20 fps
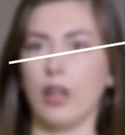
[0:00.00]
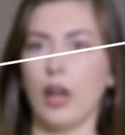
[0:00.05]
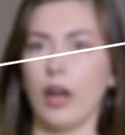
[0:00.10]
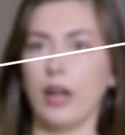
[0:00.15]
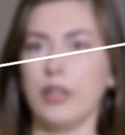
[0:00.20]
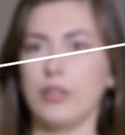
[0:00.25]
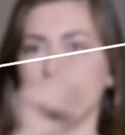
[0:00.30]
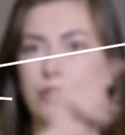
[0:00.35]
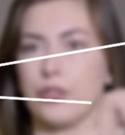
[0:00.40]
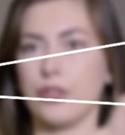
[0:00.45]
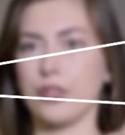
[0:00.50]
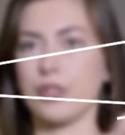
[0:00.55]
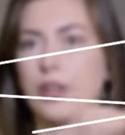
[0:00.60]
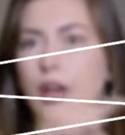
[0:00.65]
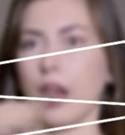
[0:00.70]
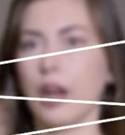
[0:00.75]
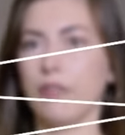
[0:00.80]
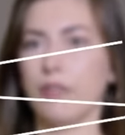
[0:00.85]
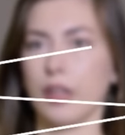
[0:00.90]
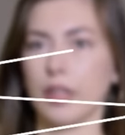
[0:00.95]
lines are
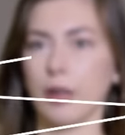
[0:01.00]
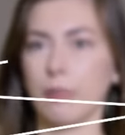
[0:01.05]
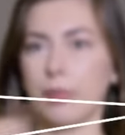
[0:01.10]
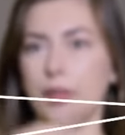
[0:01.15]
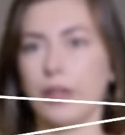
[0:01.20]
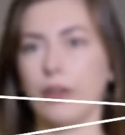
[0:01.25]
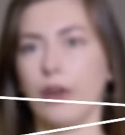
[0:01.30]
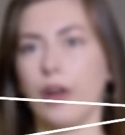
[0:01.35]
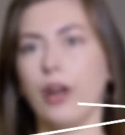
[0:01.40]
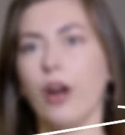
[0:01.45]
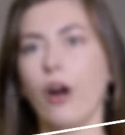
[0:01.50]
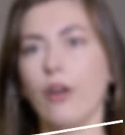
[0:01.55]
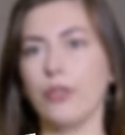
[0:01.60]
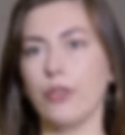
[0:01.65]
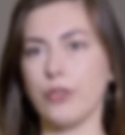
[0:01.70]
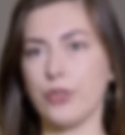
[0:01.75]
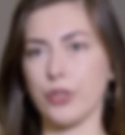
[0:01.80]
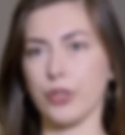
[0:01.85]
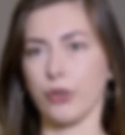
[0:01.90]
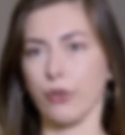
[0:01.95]
just kind of like appearing
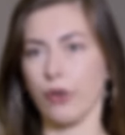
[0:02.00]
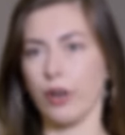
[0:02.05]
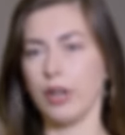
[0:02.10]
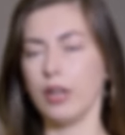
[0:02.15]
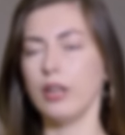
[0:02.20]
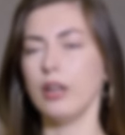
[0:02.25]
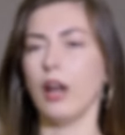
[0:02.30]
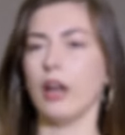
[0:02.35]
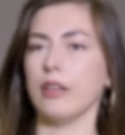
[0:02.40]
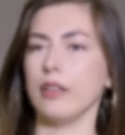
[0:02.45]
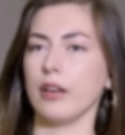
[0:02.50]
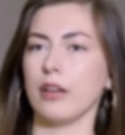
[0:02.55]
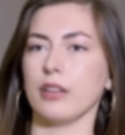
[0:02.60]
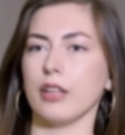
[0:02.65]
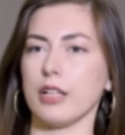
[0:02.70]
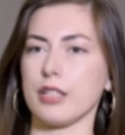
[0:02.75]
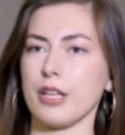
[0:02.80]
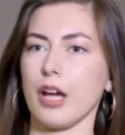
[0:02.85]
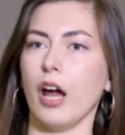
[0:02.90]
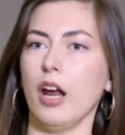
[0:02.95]
on the screen, I
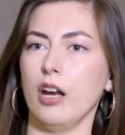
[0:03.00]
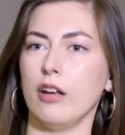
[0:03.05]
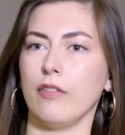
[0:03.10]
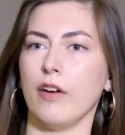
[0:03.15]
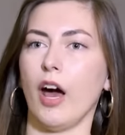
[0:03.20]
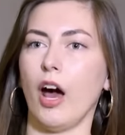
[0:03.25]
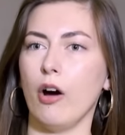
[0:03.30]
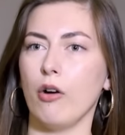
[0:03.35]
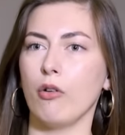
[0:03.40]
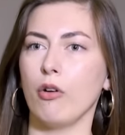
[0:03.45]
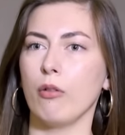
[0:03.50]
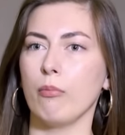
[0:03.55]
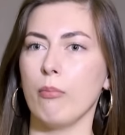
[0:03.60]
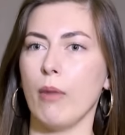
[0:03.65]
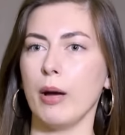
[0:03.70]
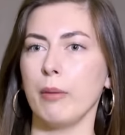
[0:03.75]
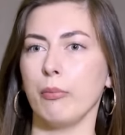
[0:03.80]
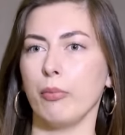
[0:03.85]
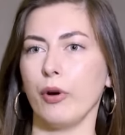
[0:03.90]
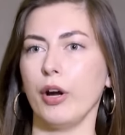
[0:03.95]
think that's kind of how
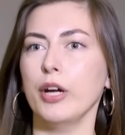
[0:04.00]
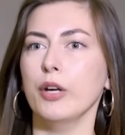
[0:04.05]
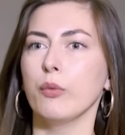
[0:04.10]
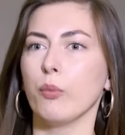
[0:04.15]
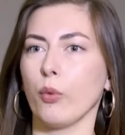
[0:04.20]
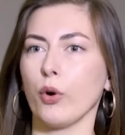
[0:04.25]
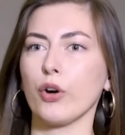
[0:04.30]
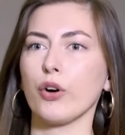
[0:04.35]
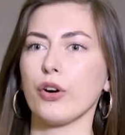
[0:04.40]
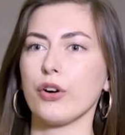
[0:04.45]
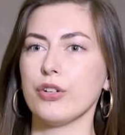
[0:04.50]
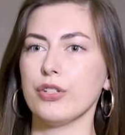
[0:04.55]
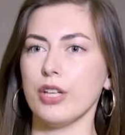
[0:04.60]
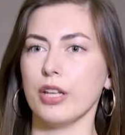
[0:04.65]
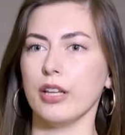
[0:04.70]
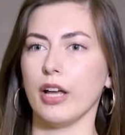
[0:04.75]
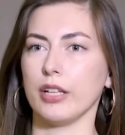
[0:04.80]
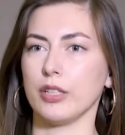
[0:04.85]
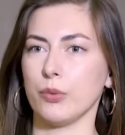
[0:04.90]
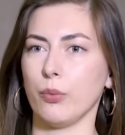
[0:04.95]
my brain works,
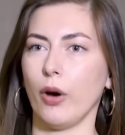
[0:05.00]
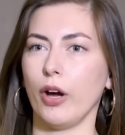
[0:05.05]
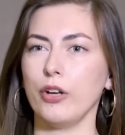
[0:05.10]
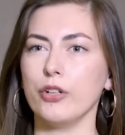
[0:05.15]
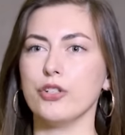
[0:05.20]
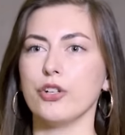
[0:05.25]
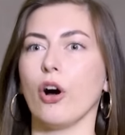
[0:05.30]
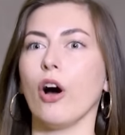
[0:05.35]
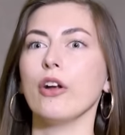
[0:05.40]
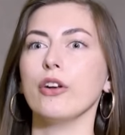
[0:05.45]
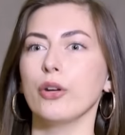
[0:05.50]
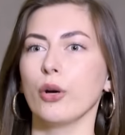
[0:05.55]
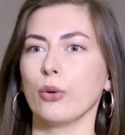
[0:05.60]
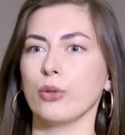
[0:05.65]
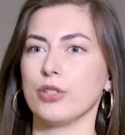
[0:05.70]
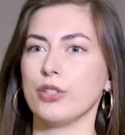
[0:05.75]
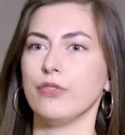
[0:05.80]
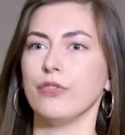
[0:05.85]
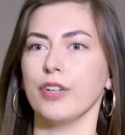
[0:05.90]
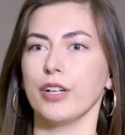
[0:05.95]
and that's why jot
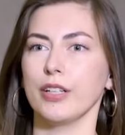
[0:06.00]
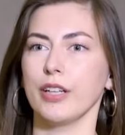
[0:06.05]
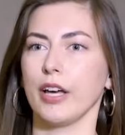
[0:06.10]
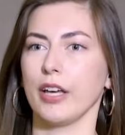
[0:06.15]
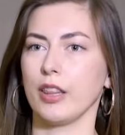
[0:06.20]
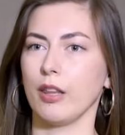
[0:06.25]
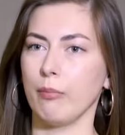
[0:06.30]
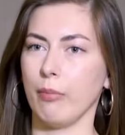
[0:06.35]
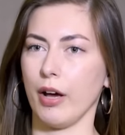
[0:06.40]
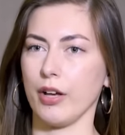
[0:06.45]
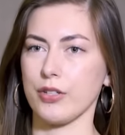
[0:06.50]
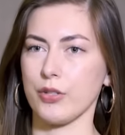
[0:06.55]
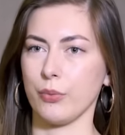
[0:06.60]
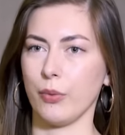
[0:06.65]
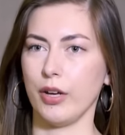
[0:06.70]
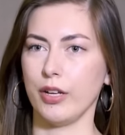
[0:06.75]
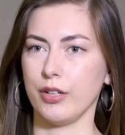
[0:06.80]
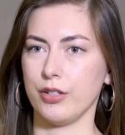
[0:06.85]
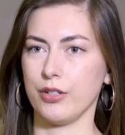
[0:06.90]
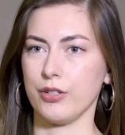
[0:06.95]
notes feel like the
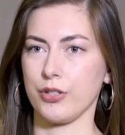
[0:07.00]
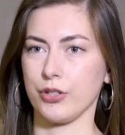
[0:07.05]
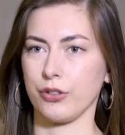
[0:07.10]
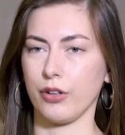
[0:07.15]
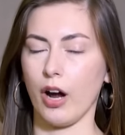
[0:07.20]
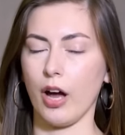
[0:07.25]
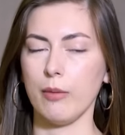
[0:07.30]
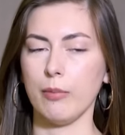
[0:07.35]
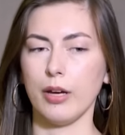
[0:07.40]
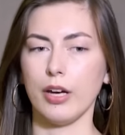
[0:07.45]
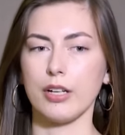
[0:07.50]
best way to describe